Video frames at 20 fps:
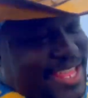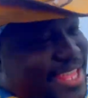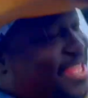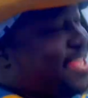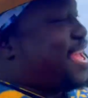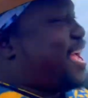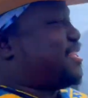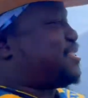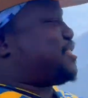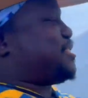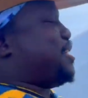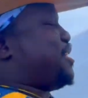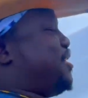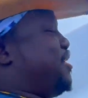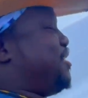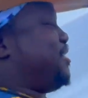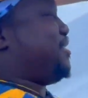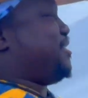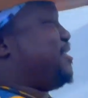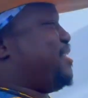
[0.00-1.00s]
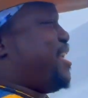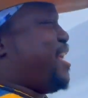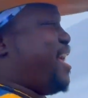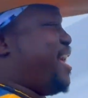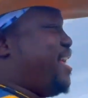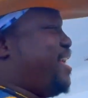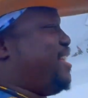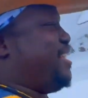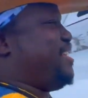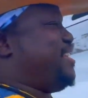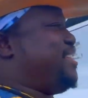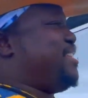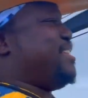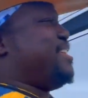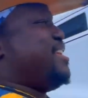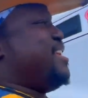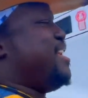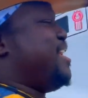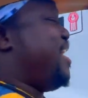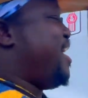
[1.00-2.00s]
Yes, sir. Hey,
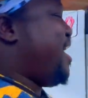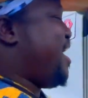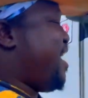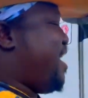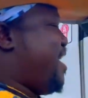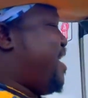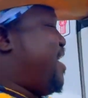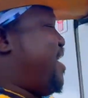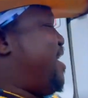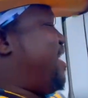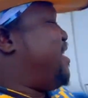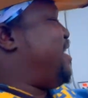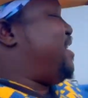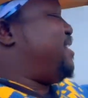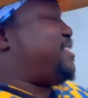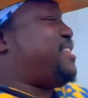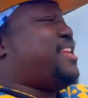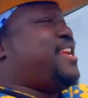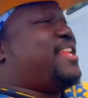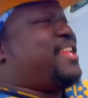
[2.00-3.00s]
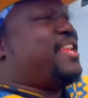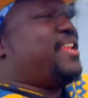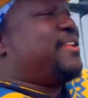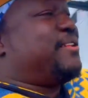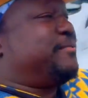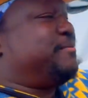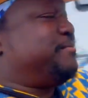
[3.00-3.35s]
let's get it,